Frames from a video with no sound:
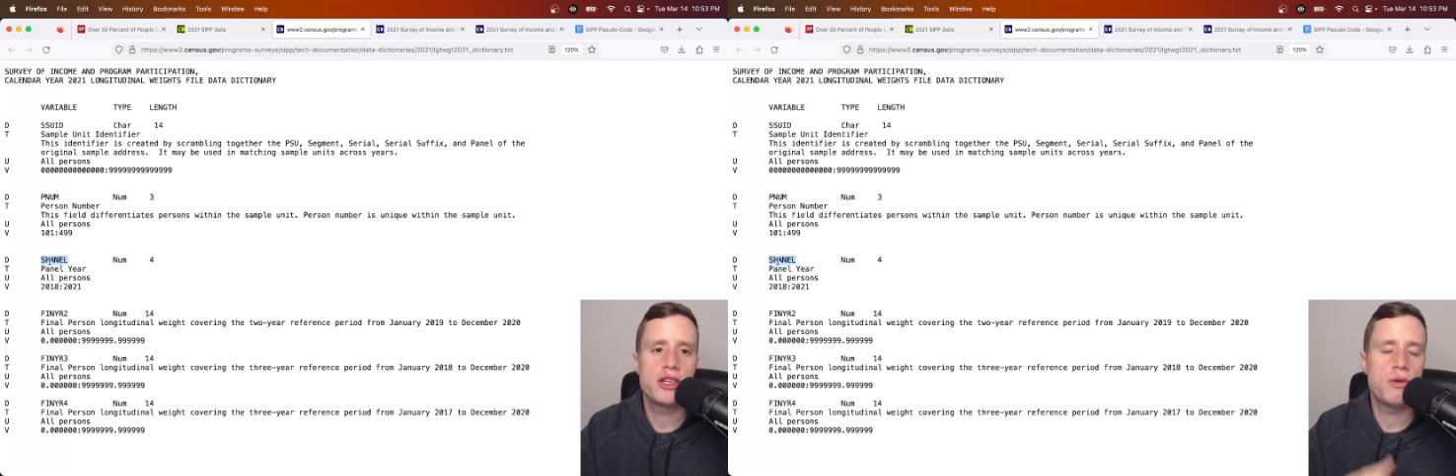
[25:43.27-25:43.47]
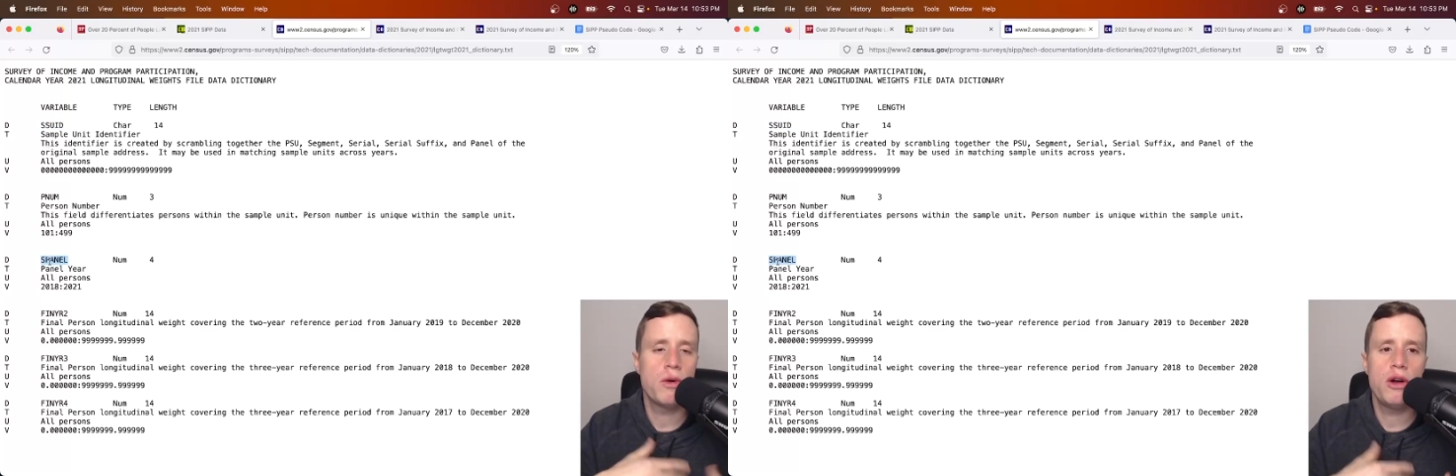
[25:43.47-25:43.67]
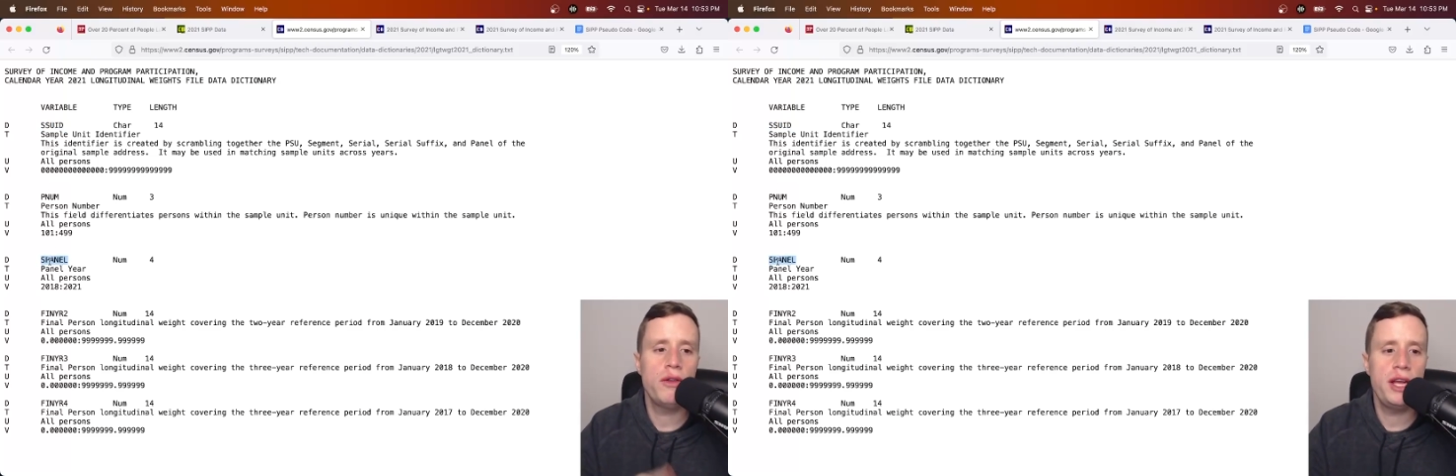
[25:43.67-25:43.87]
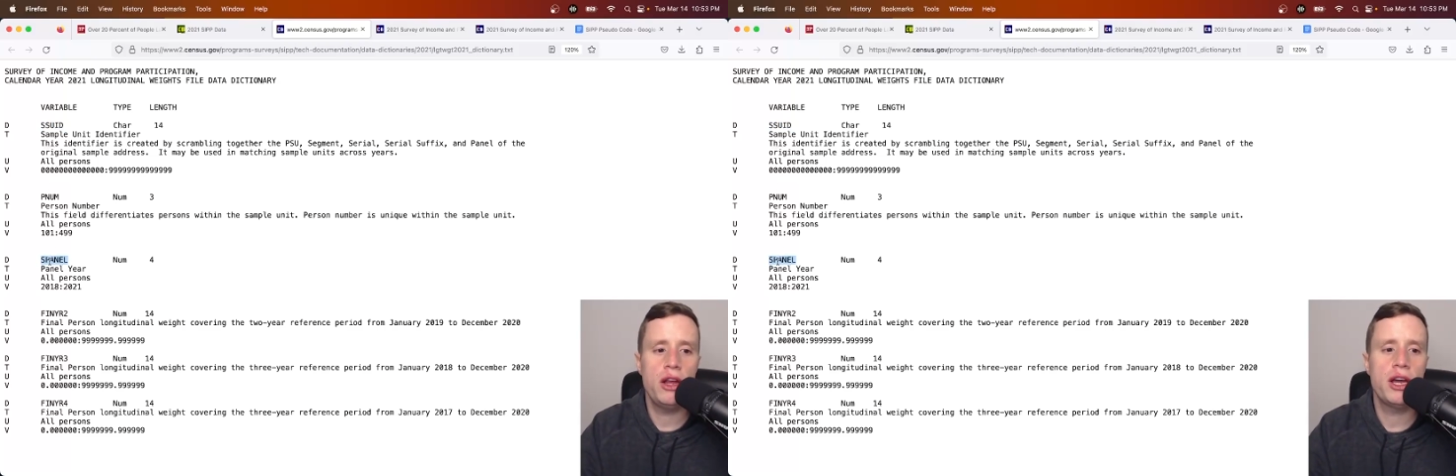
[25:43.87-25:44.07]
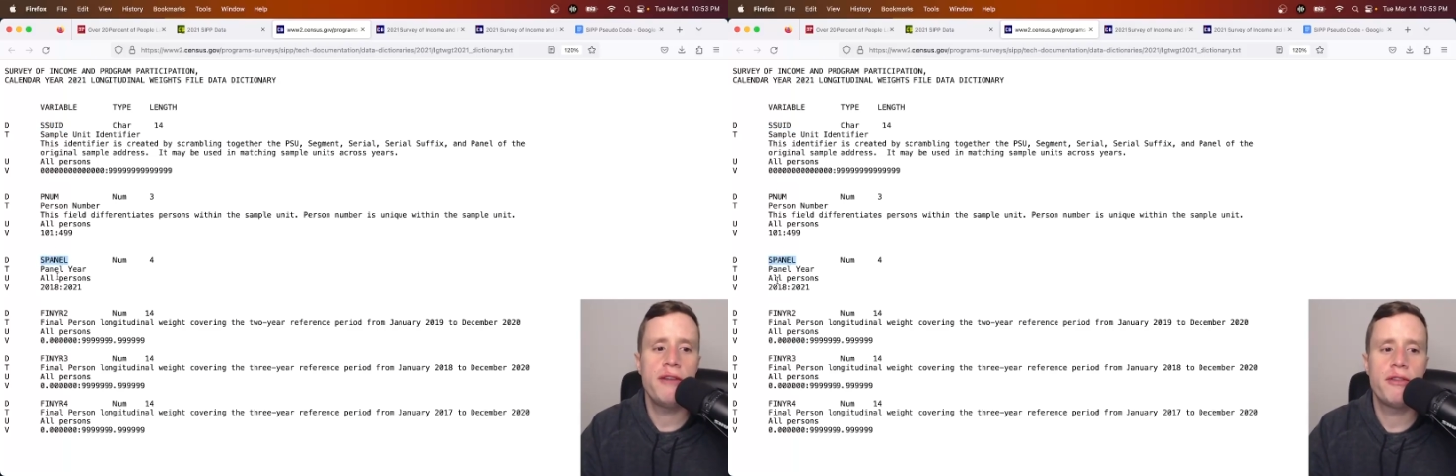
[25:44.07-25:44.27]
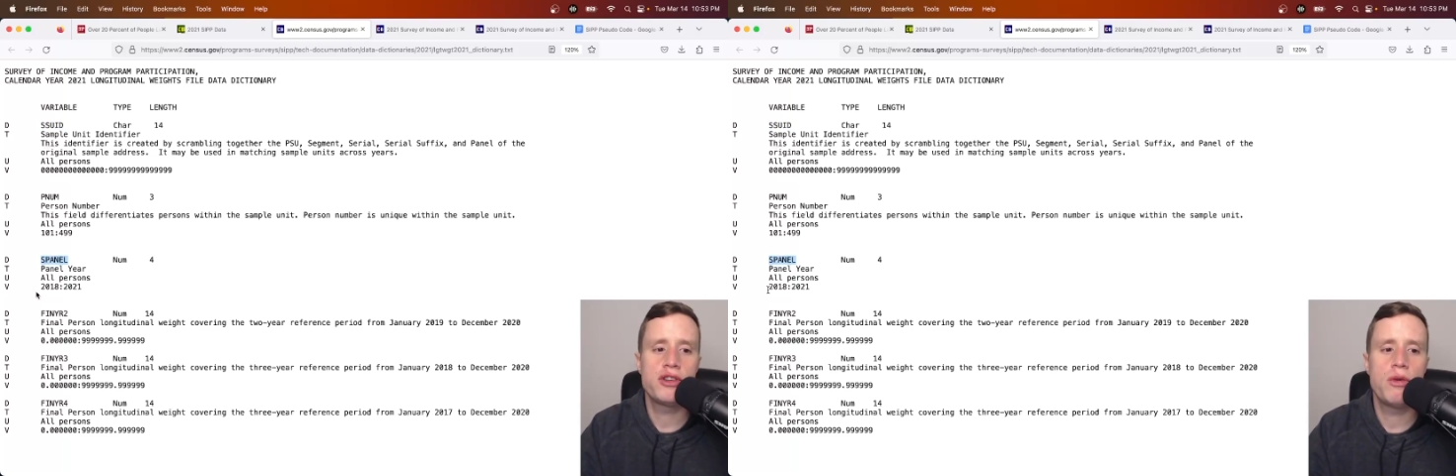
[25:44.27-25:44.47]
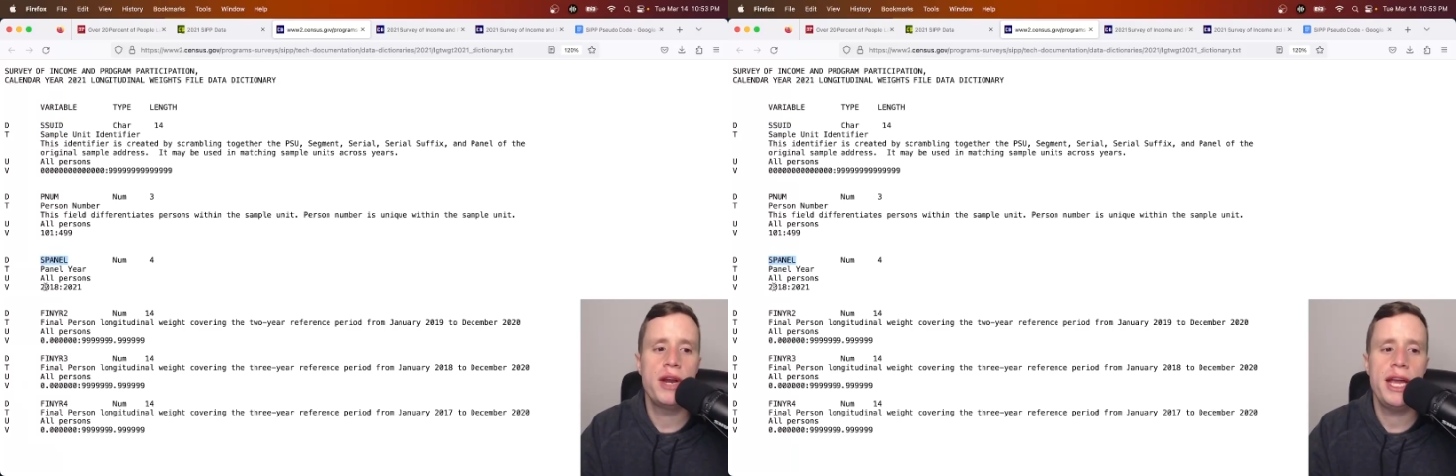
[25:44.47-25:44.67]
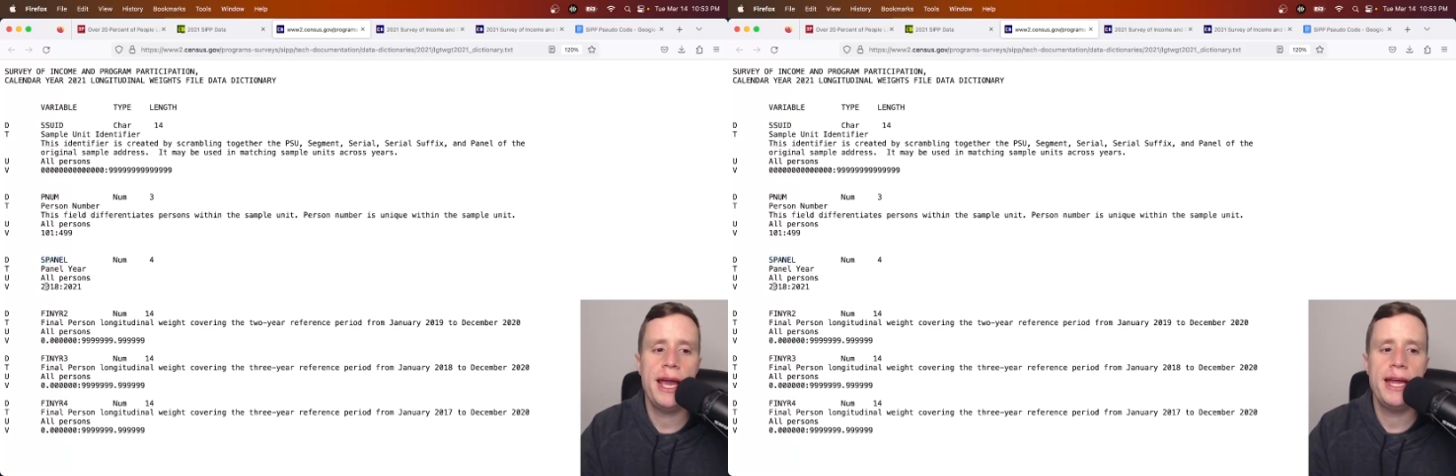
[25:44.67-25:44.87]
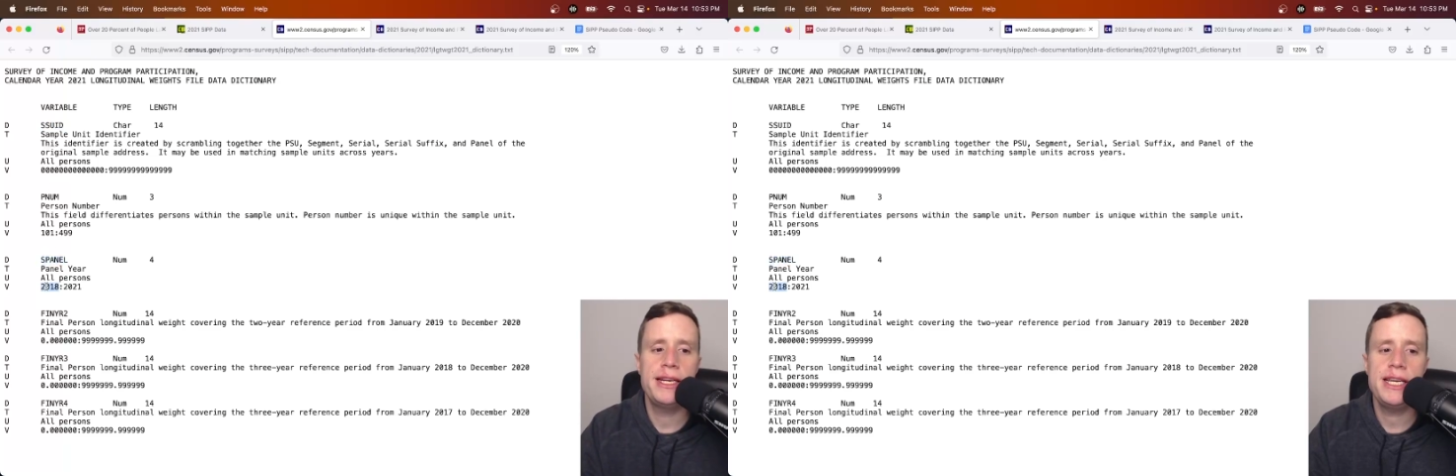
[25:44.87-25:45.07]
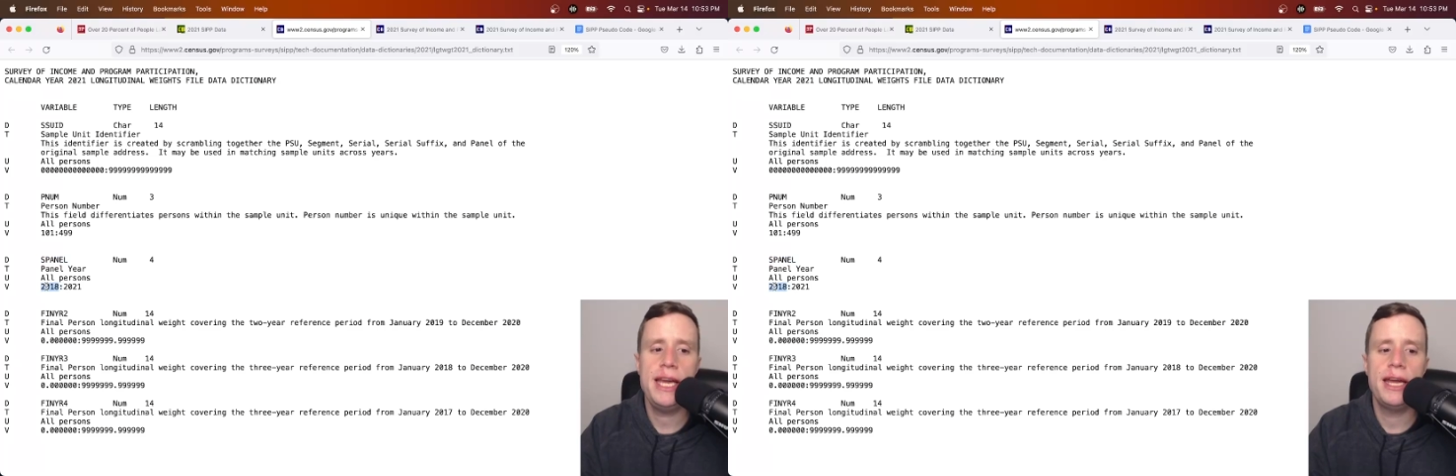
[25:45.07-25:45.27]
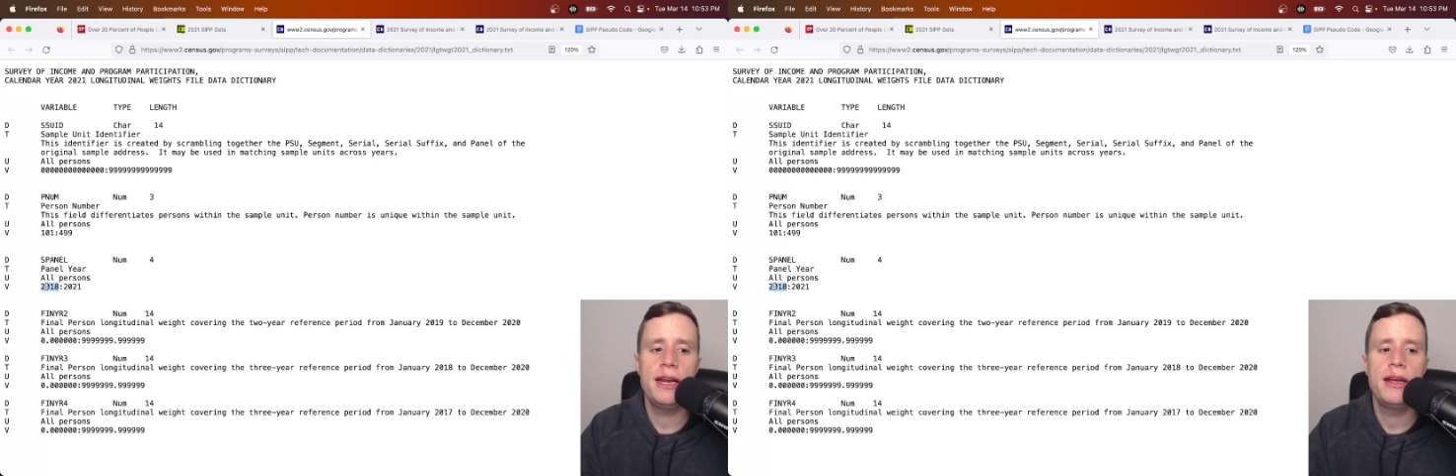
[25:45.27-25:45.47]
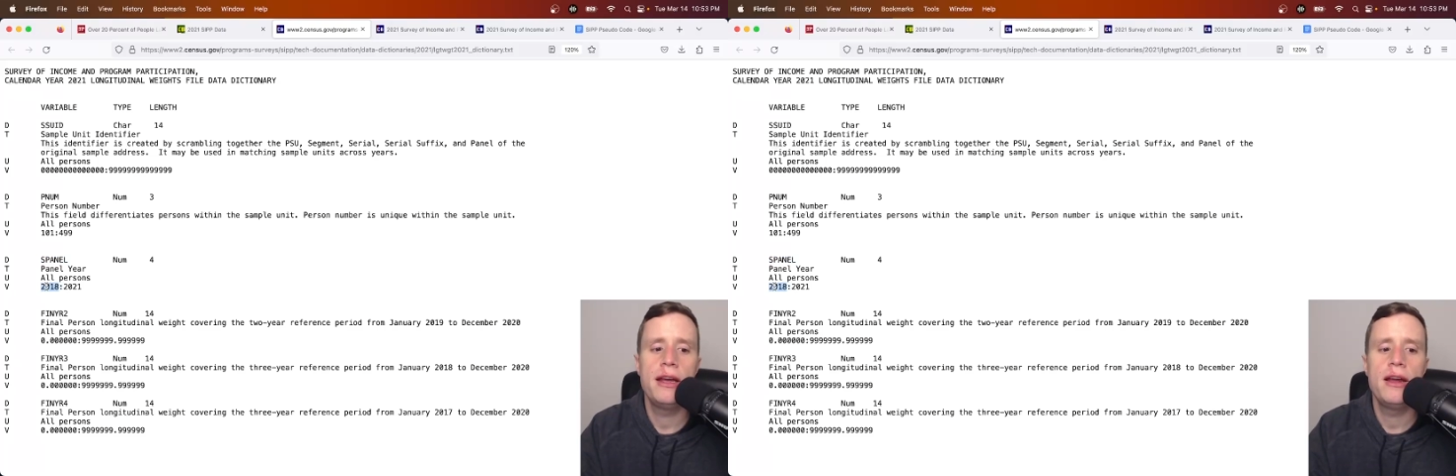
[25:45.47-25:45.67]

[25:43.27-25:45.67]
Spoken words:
So we're only looking for 2018,